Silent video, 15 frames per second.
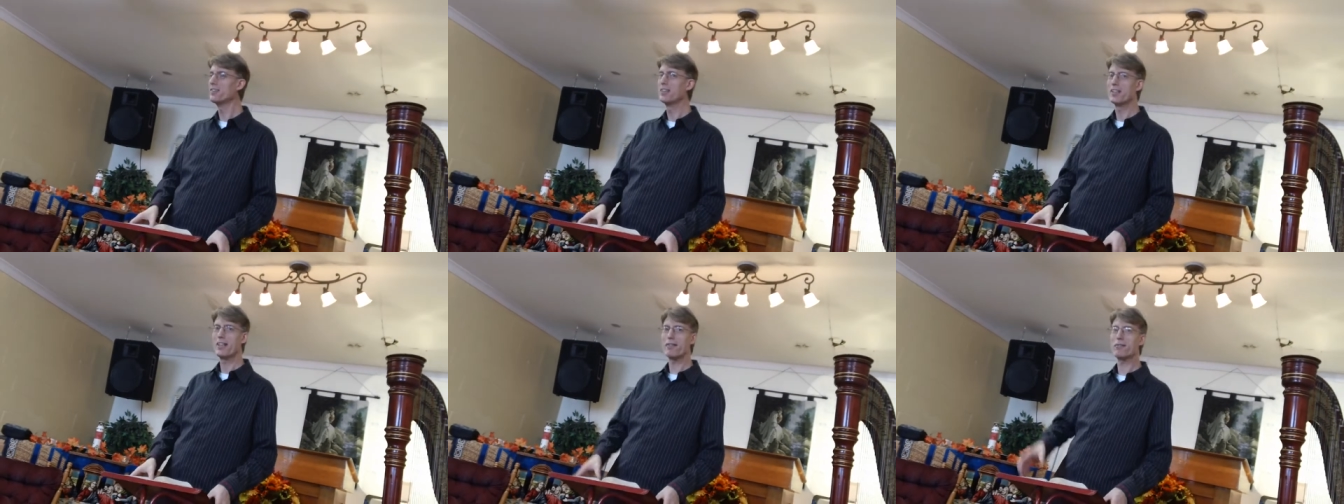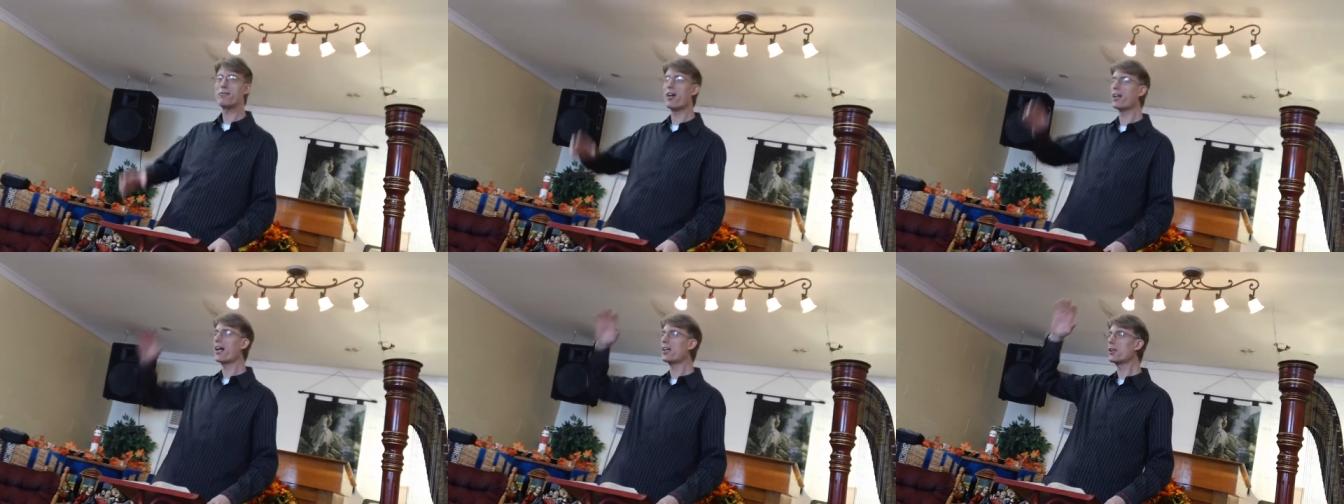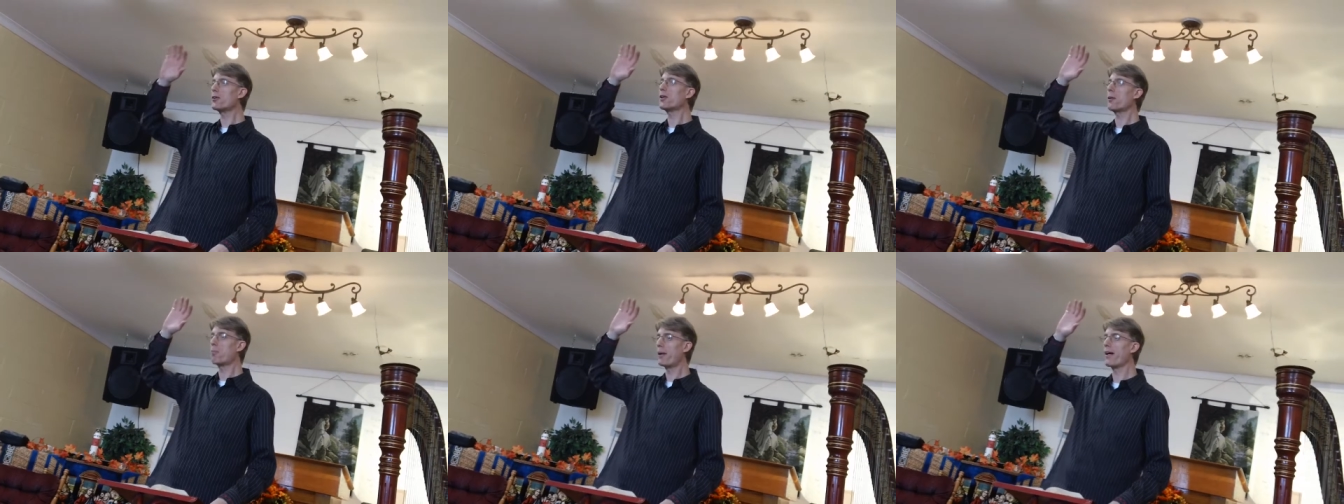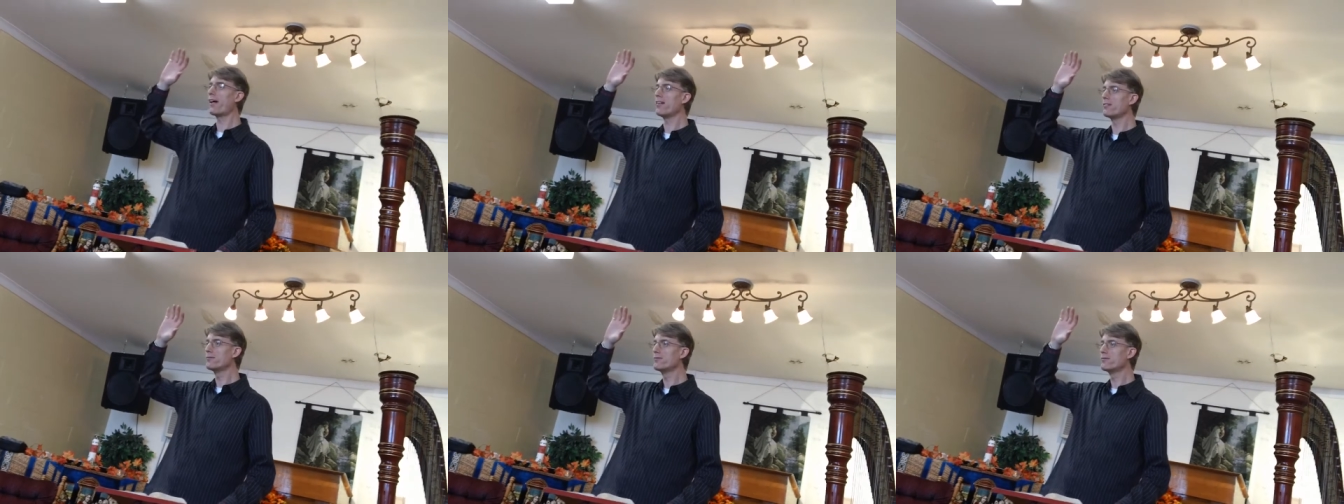You ever felt like you were in a
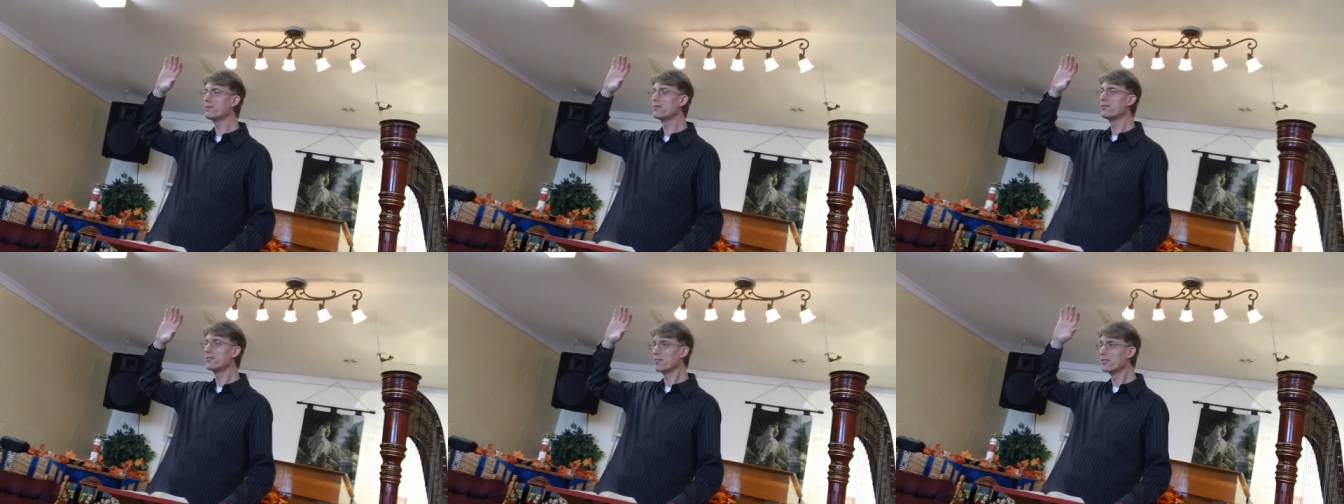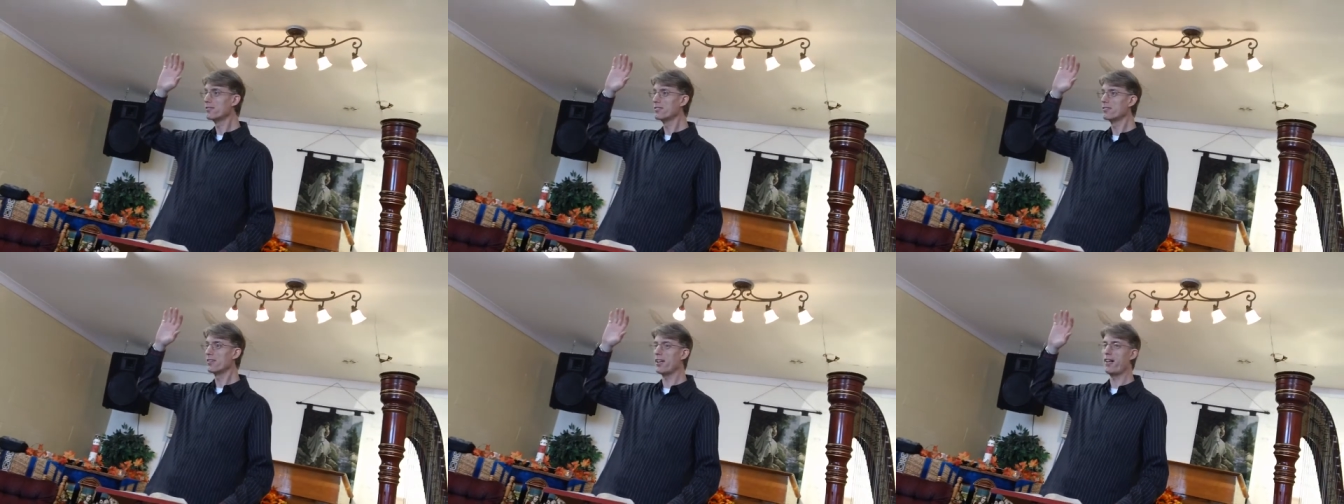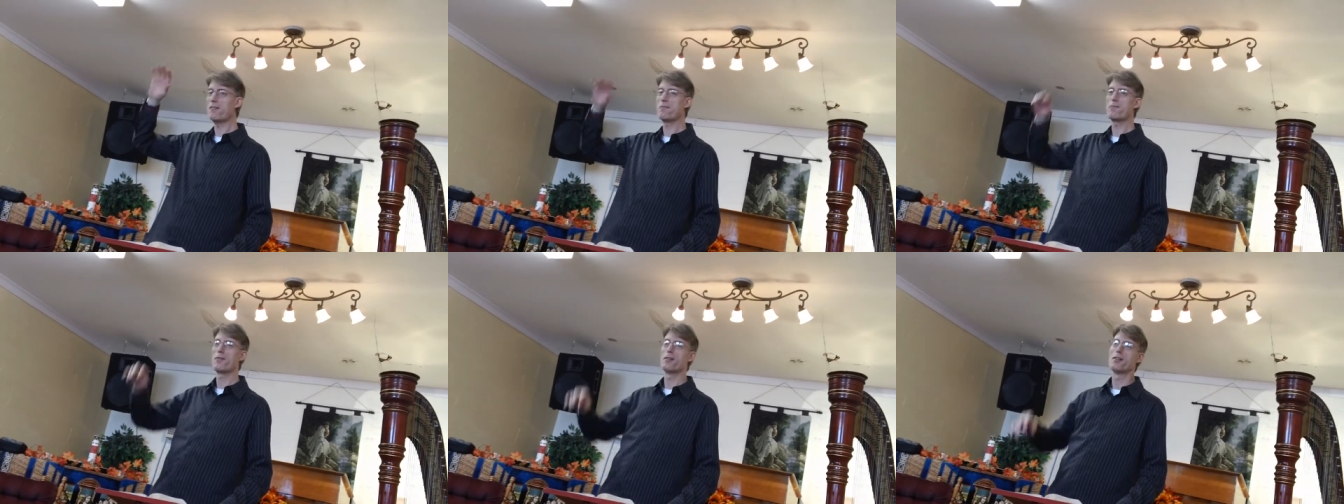pit? Yeah.